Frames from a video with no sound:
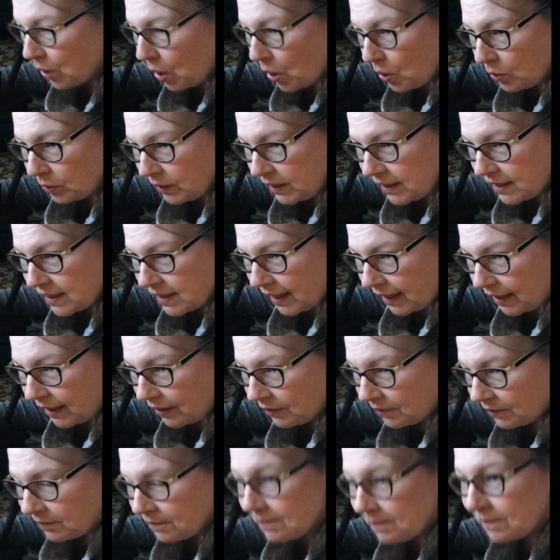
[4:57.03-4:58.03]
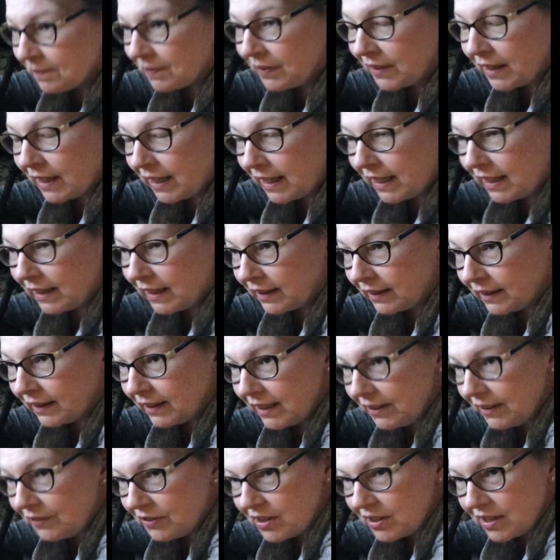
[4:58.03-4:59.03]
hold it down it
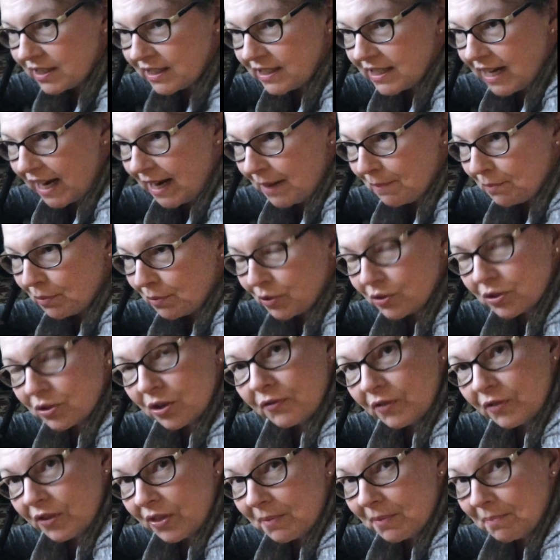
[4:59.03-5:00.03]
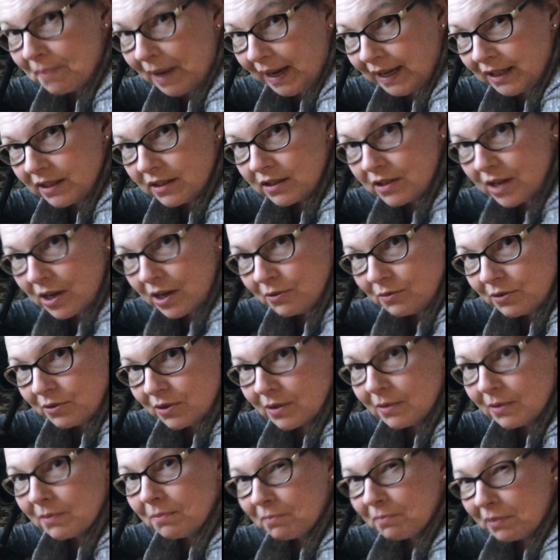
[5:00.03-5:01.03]
lifts the dampers over the bass
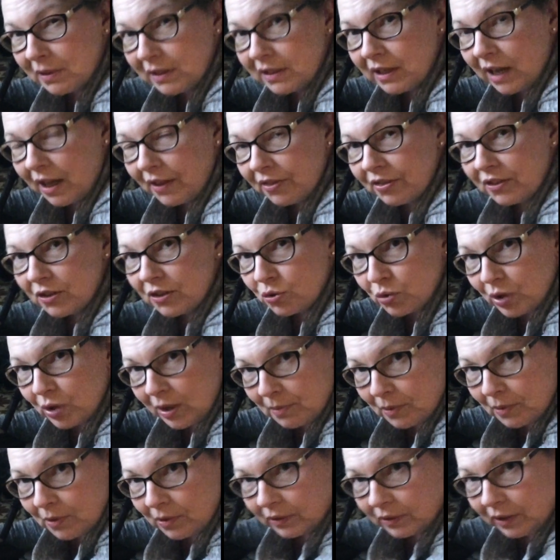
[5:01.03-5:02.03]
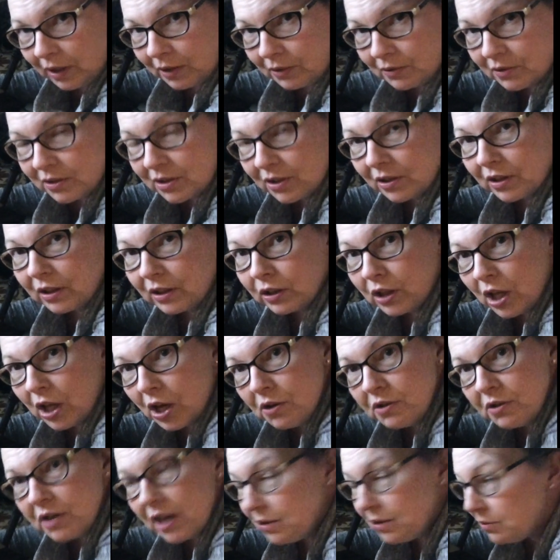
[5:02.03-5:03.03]
notes, but not the treble notes. So the
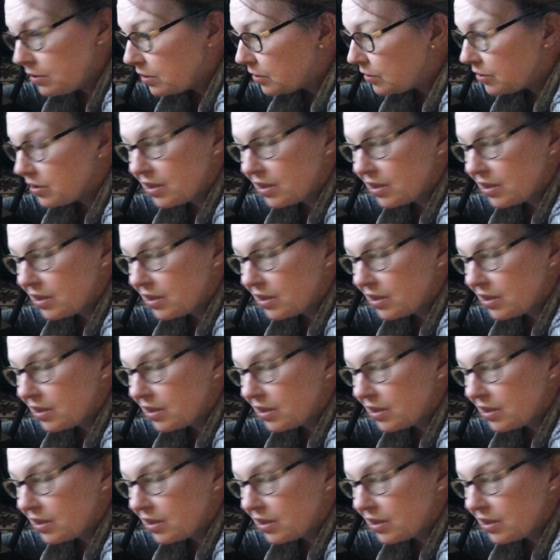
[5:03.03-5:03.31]
low notes are